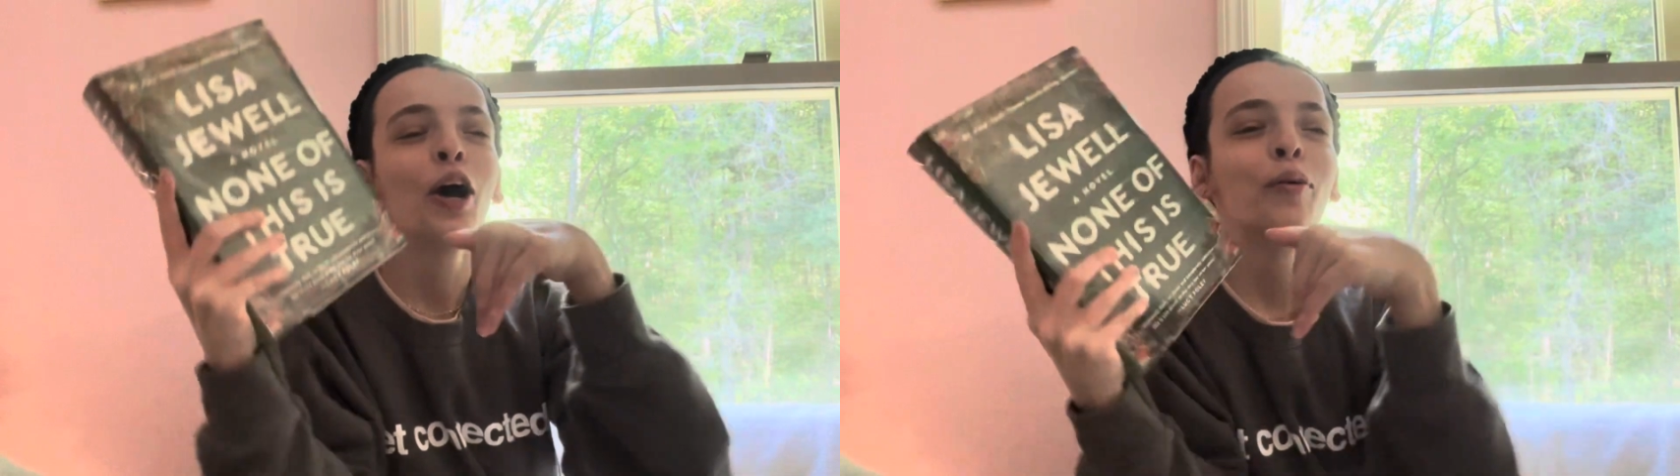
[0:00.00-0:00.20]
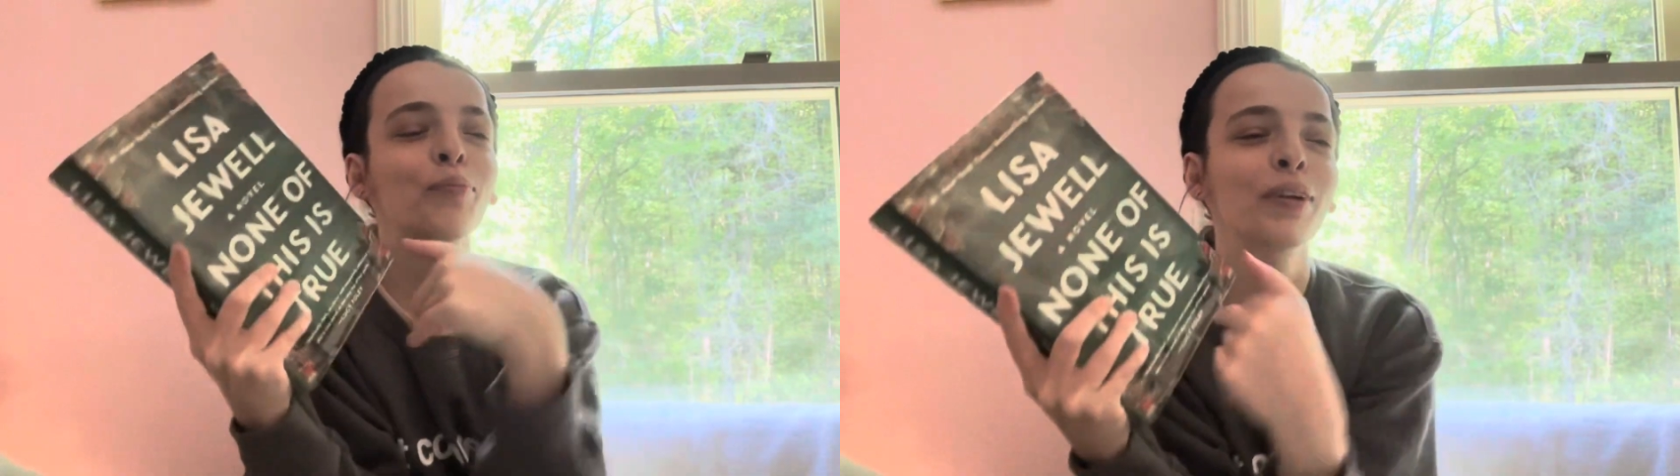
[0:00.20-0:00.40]

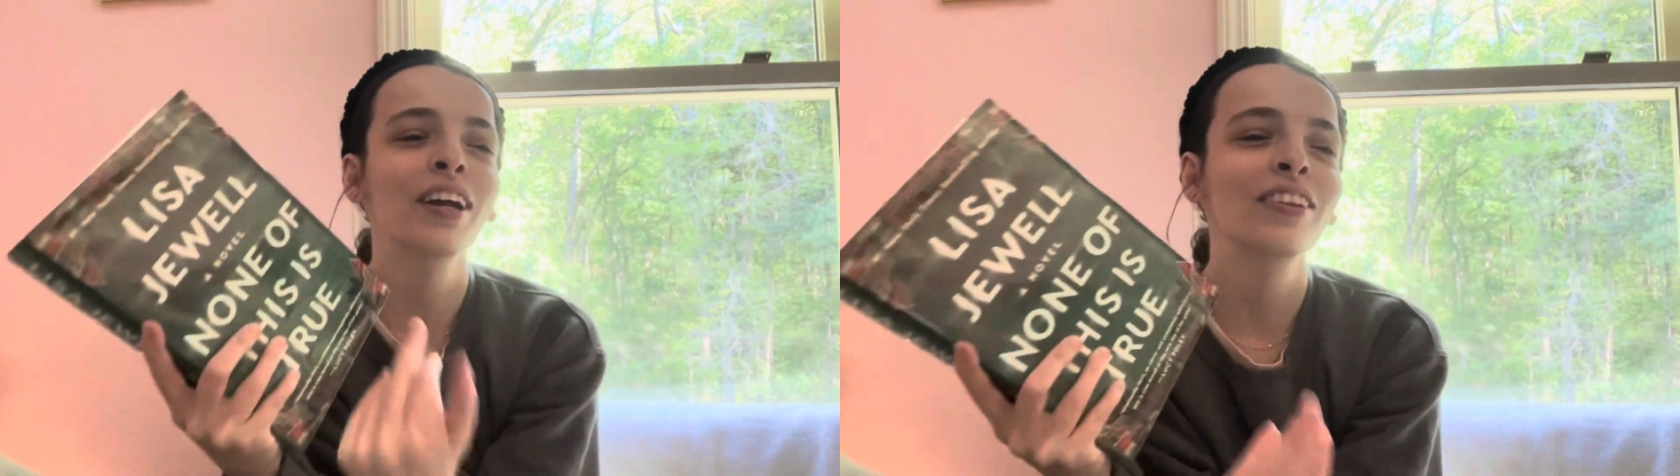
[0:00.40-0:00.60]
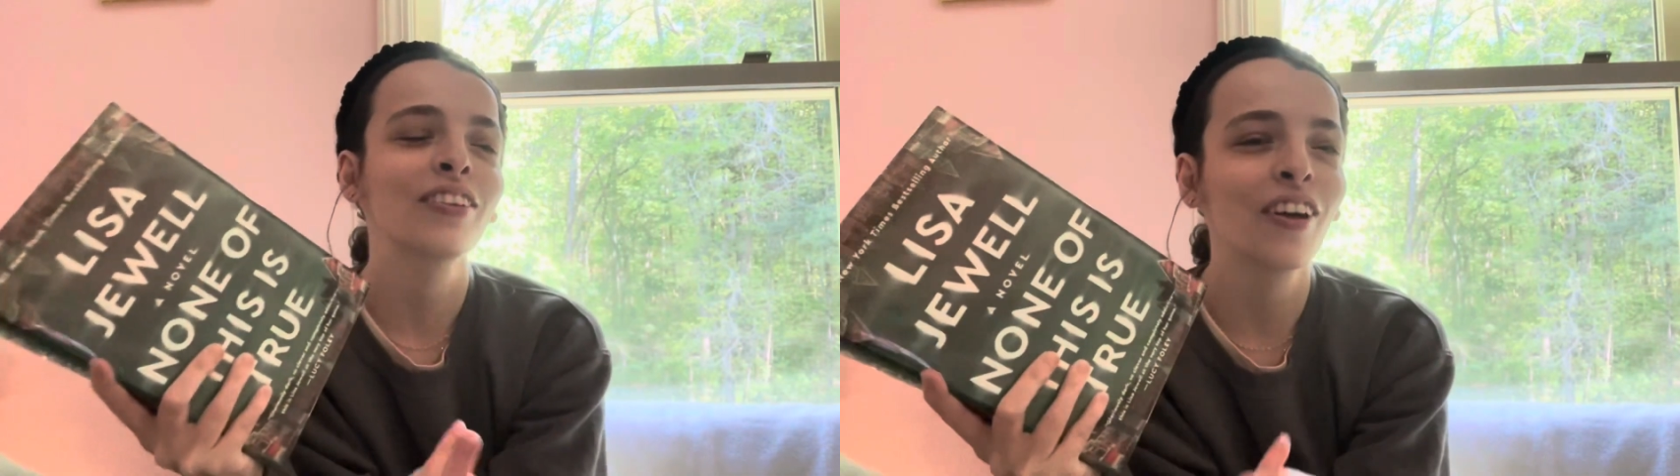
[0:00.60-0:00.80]
but I
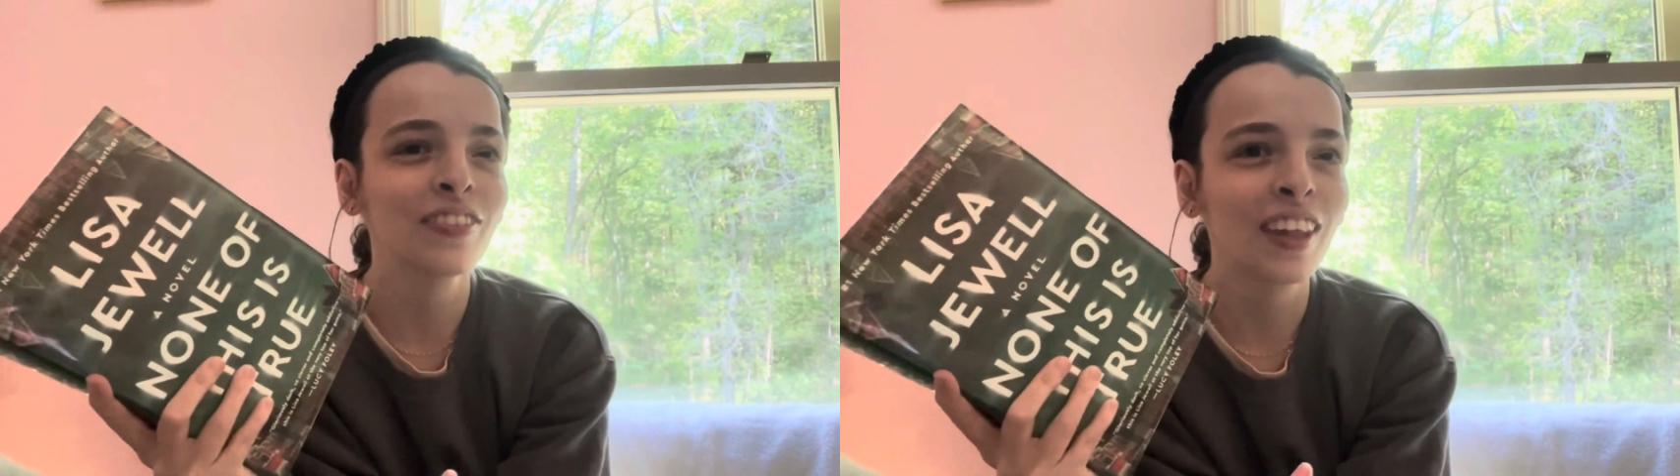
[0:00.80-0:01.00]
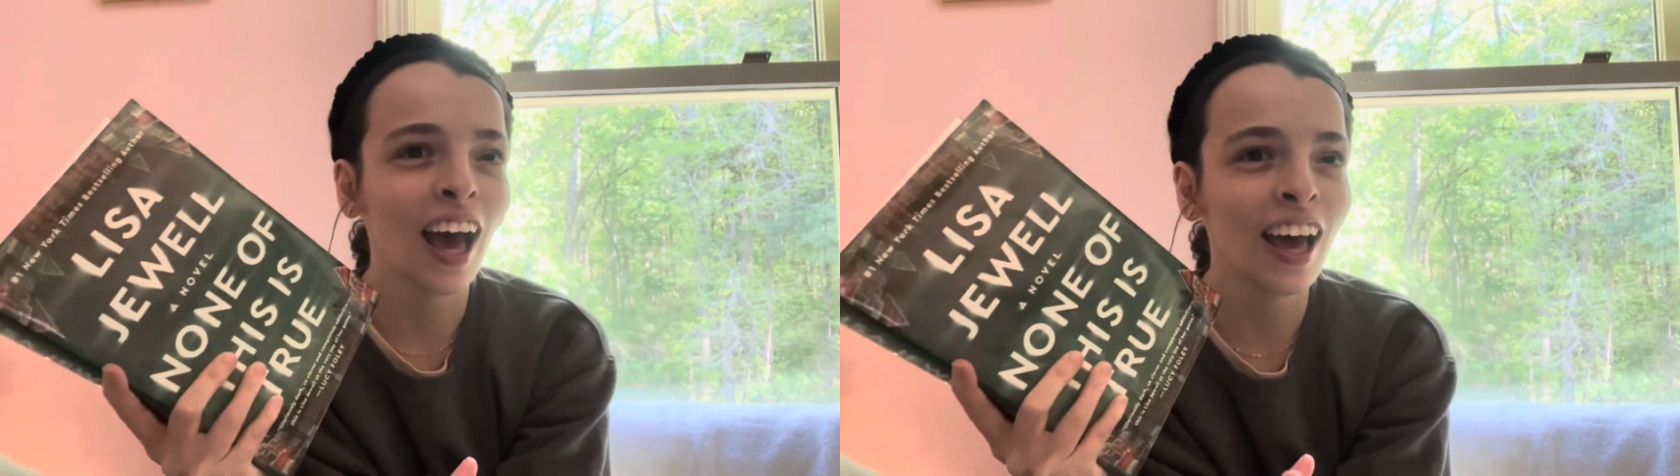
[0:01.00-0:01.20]

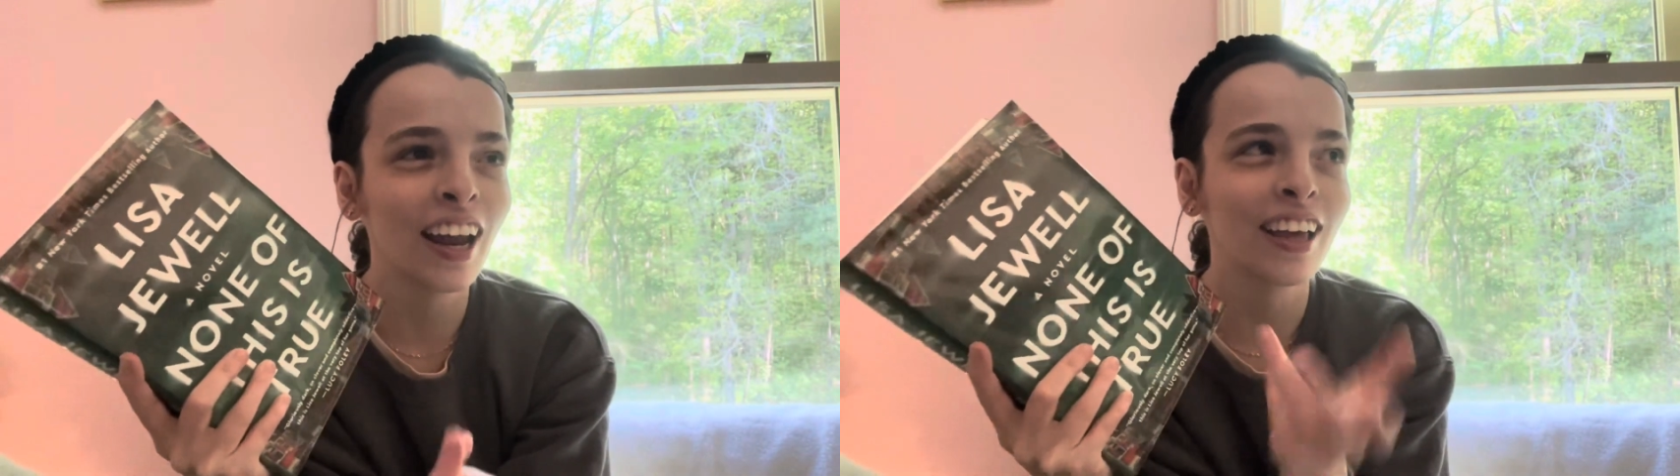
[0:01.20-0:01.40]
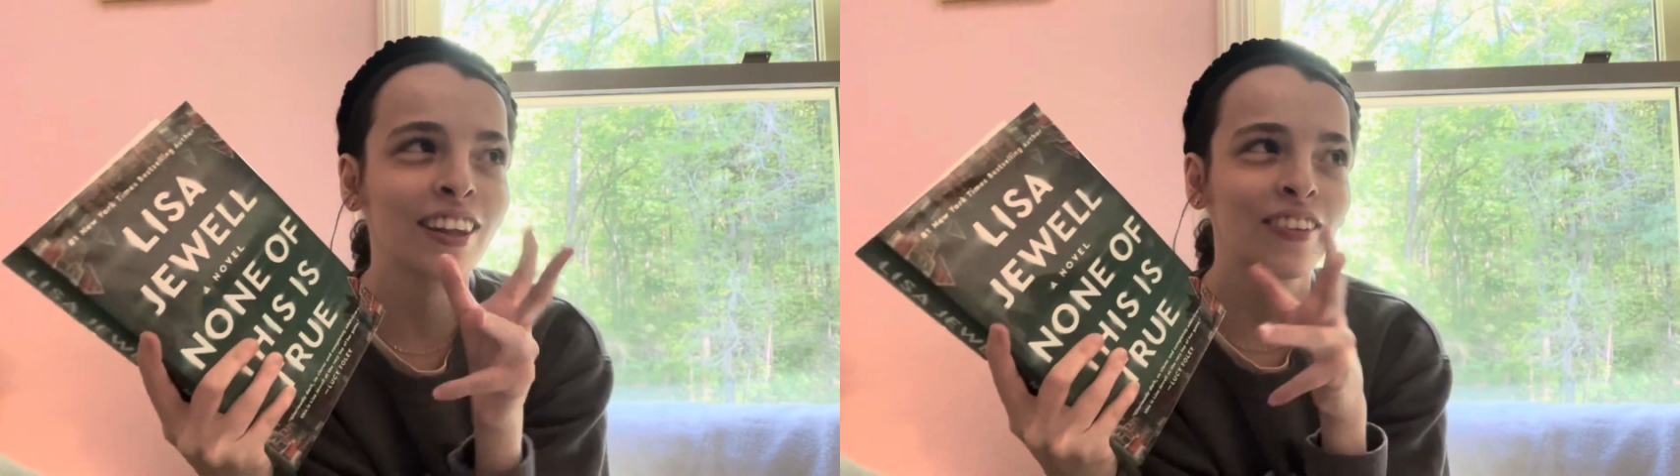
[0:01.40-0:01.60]
love that.
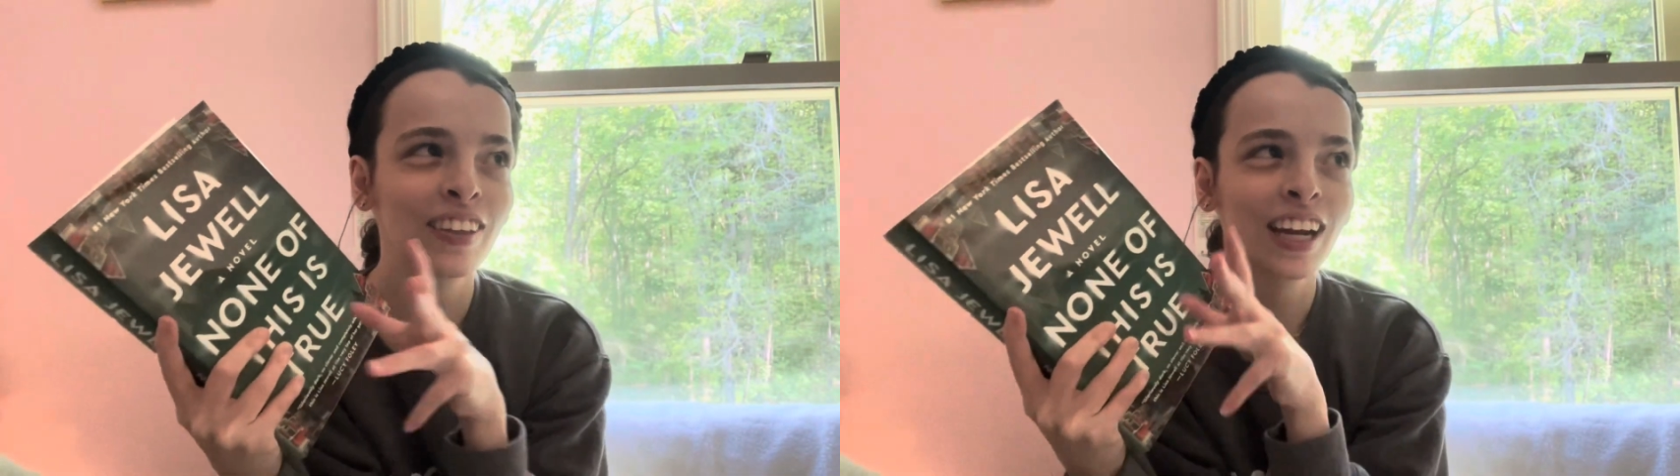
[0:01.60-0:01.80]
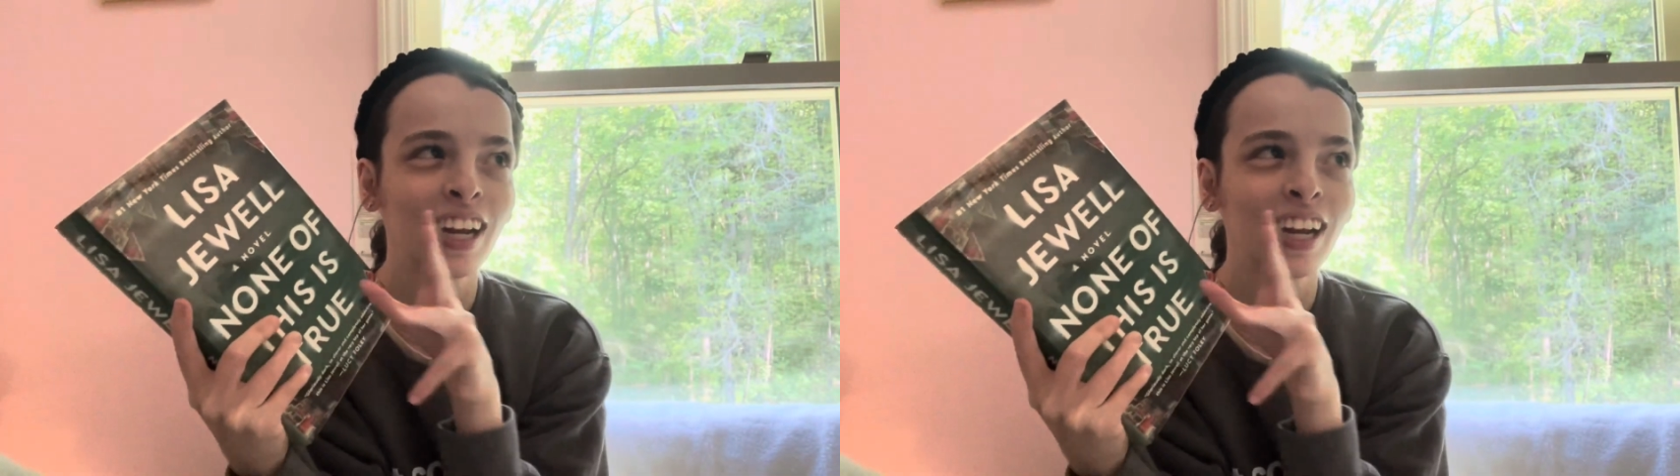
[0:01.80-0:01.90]
I love that